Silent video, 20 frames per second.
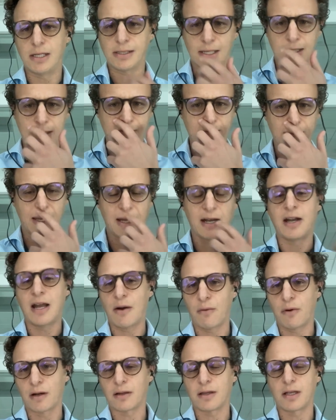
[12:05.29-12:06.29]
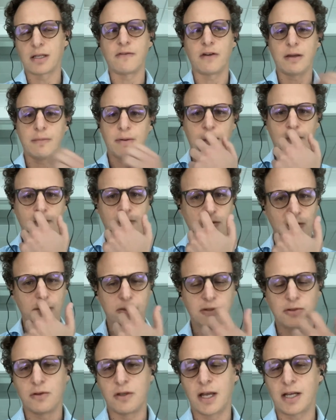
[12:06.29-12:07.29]
that's in a network that's very beneficial
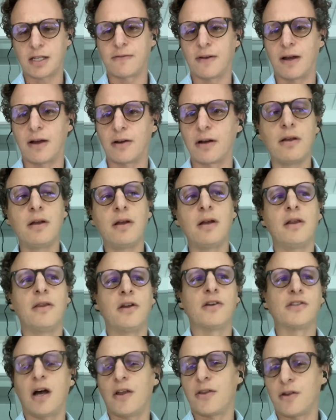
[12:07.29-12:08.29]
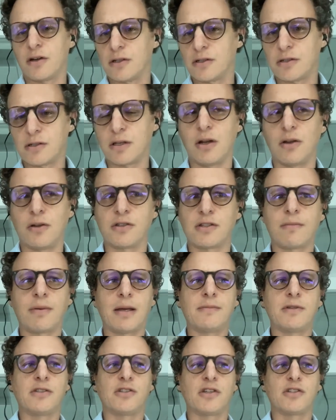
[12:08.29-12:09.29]
to the next founder there's others you know there's
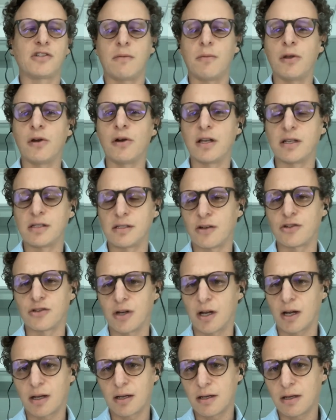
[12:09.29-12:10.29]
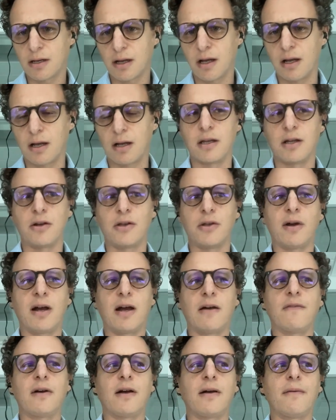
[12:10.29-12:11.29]
sometimes it's just community centric uh, you know you
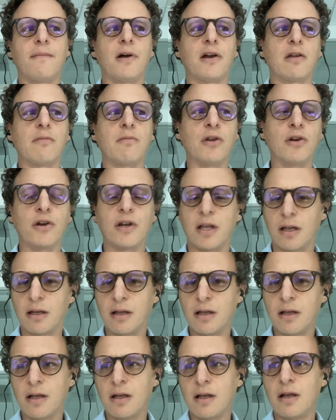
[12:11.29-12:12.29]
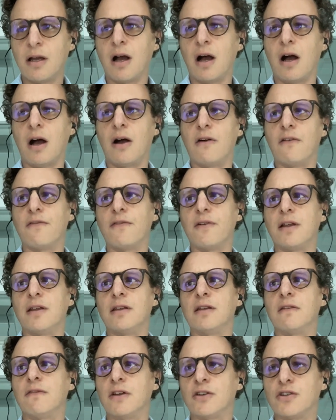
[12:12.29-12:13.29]
have um, a community of
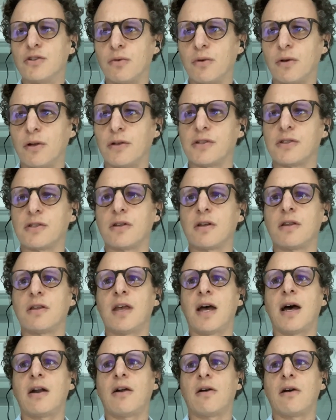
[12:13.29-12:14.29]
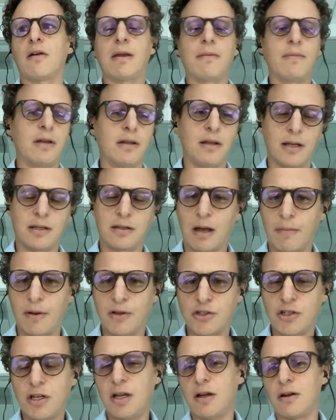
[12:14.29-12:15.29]
individuals that are maybe like top
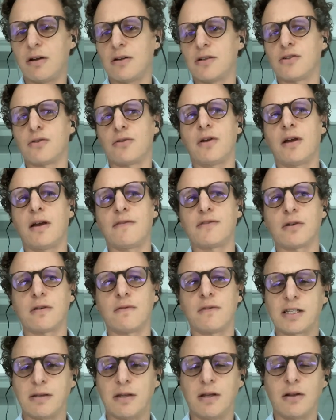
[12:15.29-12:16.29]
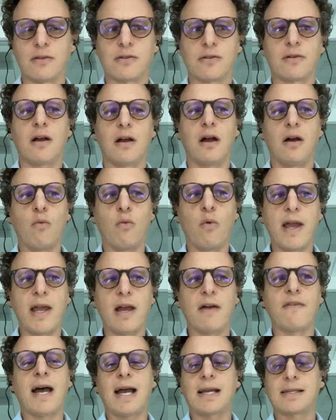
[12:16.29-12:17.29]
engineers or you have sort of an ex, you know sort of a way
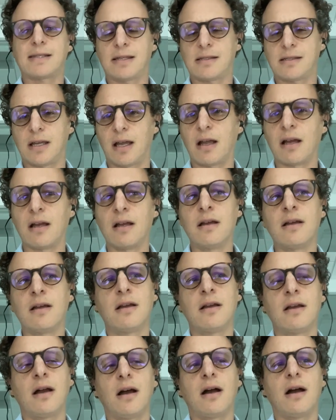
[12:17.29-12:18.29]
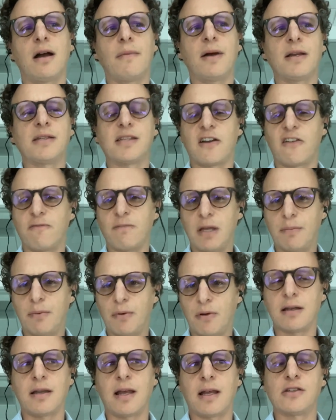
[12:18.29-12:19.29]
of accessing um, a set of
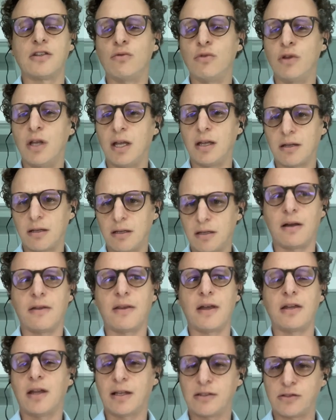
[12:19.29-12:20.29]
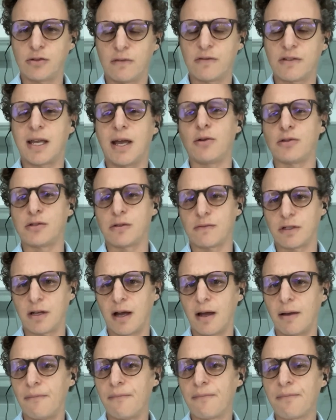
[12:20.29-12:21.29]
people that's unique, uh, that, that, sort of scales over
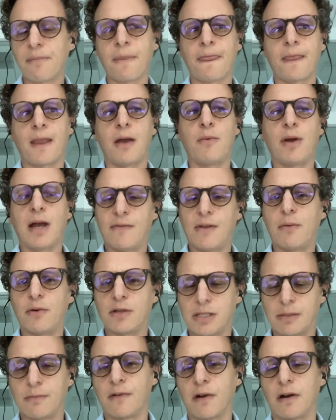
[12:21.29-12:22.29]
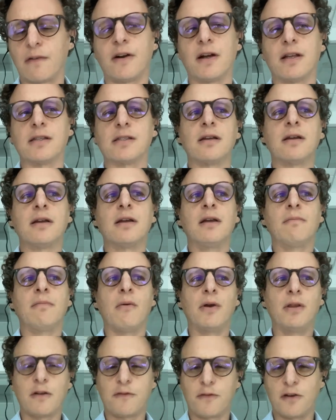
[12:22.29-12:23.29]
time. And we have that with some of our funds.
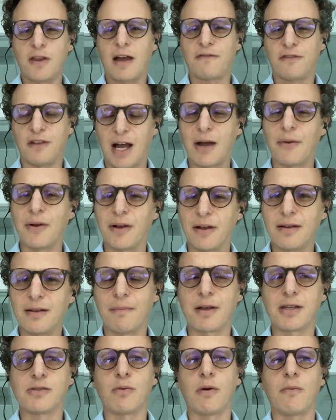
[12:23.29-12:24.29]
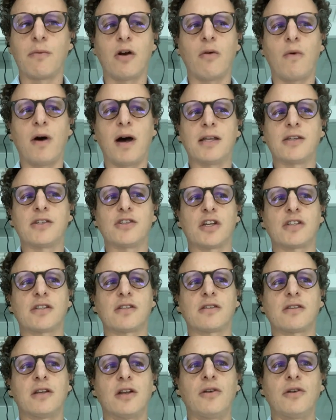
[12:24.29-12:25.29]
But we look for that flywheel because what we don't want is
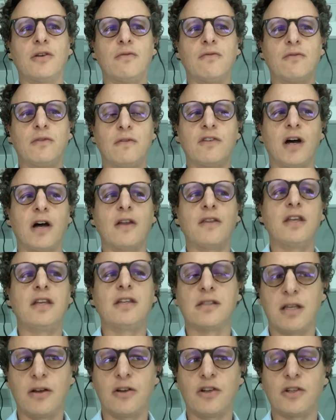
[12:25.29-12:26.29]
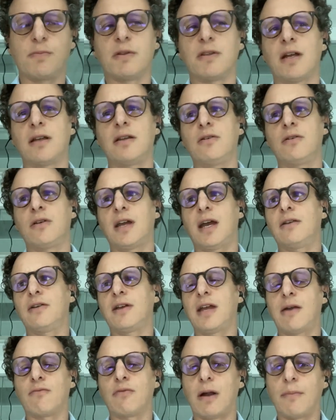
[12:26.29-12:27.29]
just, you know, you, have done these deals, but then you can't,
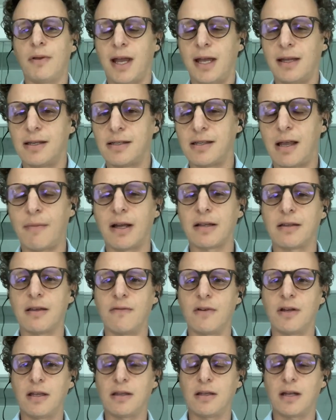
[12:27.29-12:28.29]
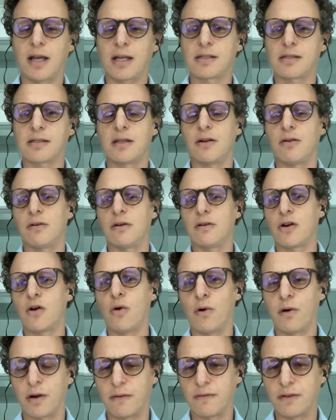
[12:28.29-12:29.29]
you can't replicate the same activity in the next, you know,
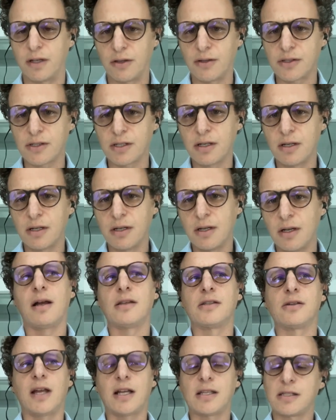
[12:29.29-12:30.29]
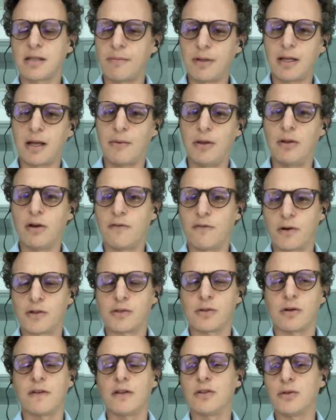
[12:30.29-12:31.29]
cohort of deals. And so that's something that we look for
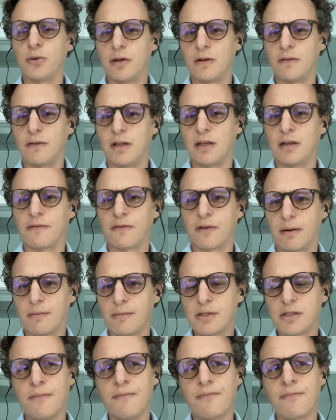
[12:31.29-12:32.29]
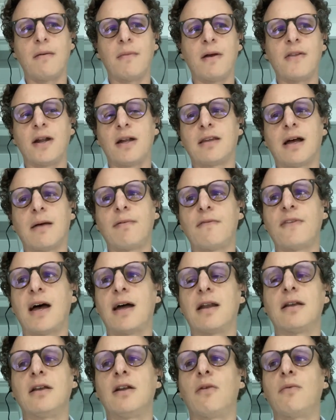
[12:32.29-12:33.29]
sort of intuitively in the firms. And then on top of
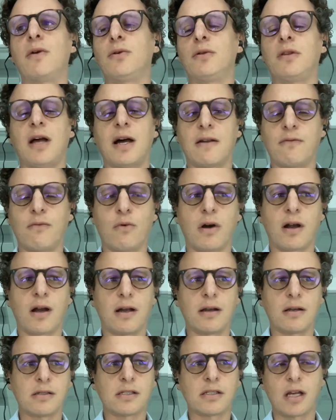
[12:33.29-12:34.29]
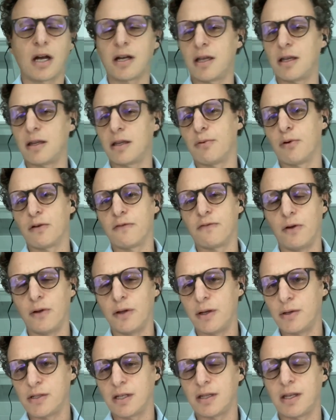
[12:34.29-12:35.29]
that, you know, we do a lot of work on studying the
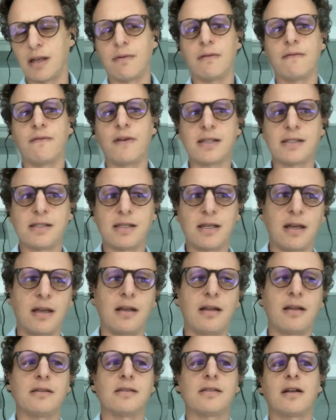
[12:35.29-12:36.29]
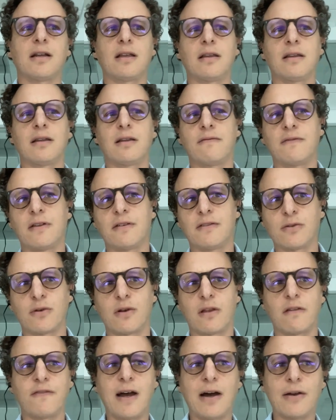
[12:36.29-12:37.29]
portfolios that they've been investing in, studying the, the sort
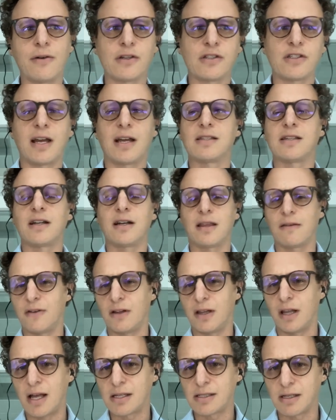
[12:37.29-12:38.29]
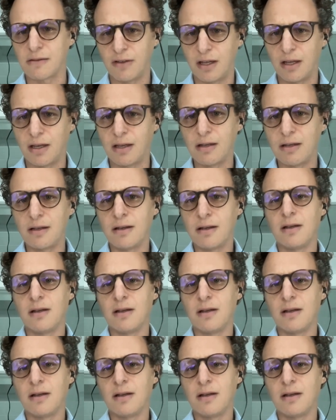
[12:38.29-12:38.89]
of the founder set, studying the philosophy.